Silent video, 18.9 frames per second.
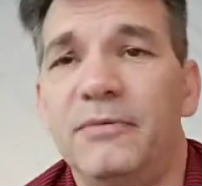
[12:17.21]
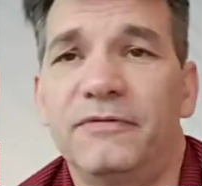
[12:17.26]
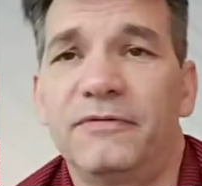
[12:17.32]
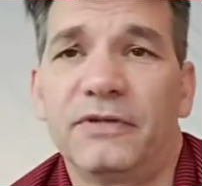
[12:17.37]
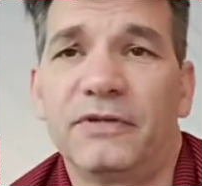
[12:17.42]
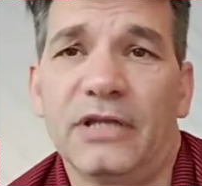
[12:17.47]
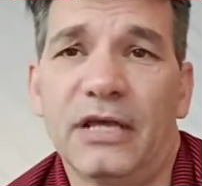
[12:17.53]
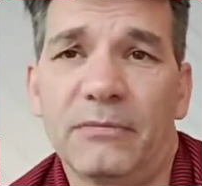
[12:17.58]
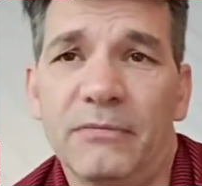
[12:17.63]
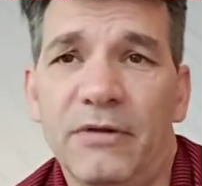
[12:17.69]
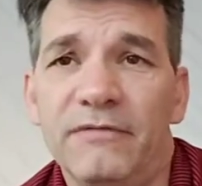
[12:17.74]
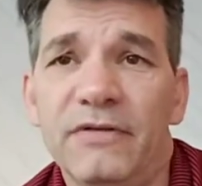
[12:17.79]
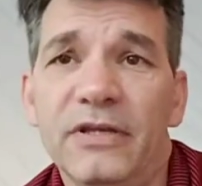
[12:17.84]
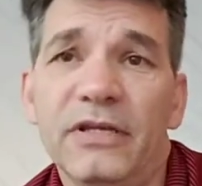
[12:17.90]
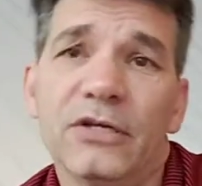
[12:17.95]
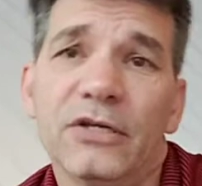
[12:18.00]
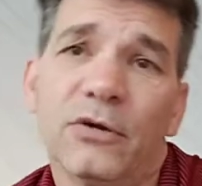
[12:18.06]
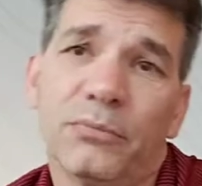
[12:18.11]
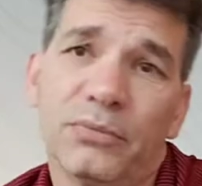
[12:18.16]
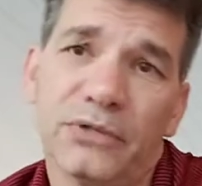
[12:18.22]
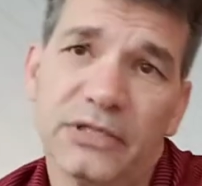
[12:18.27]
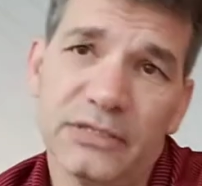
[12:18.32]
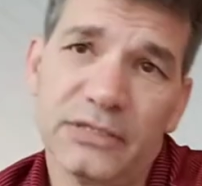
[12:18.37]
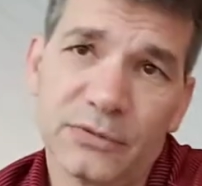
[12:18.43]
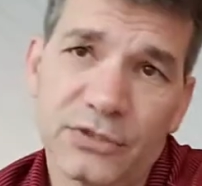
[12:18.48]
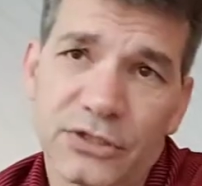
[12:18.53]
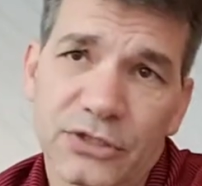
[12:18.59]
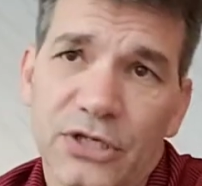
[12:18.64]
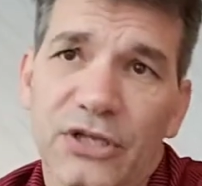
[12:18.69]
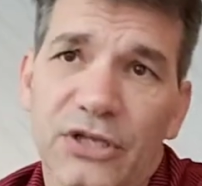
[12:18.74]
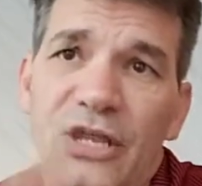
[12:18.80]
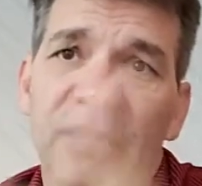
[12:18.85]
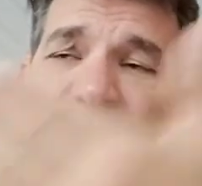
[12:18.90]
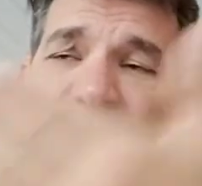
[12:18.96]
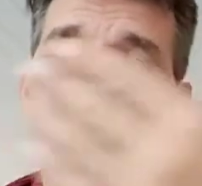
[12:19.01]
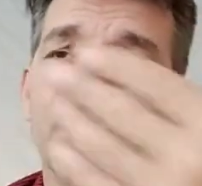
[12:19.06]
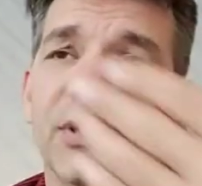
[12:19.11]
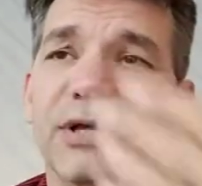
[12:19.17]
If you like my video, please click the
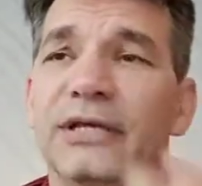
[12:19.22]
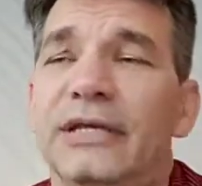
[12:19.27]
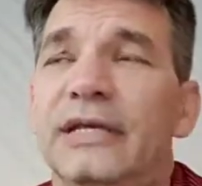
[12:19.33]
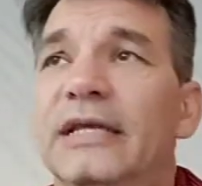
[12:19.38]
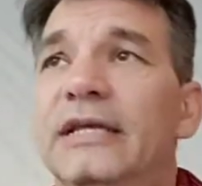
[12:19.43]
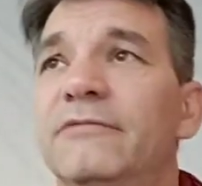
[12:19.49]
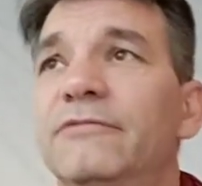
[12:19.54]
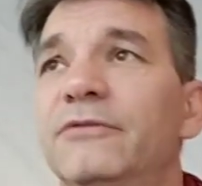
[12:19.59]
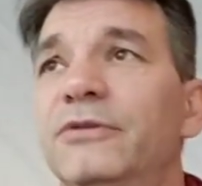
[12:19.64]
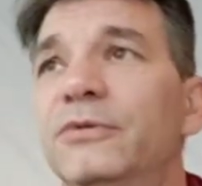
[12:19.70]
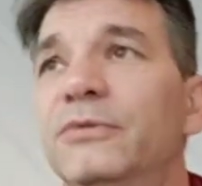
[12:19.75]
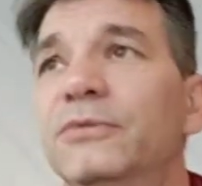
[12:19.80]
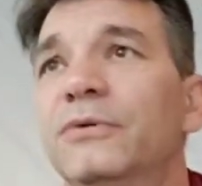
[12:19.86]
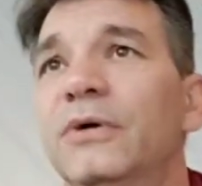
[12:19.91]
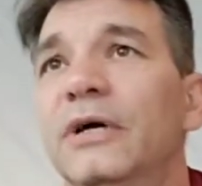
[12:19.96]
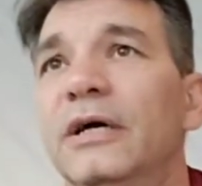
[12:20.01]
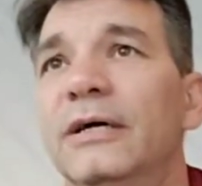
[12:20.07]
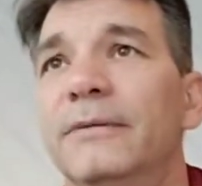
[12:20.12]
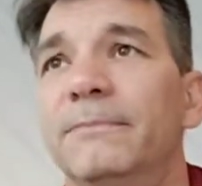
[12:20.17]
like button. If you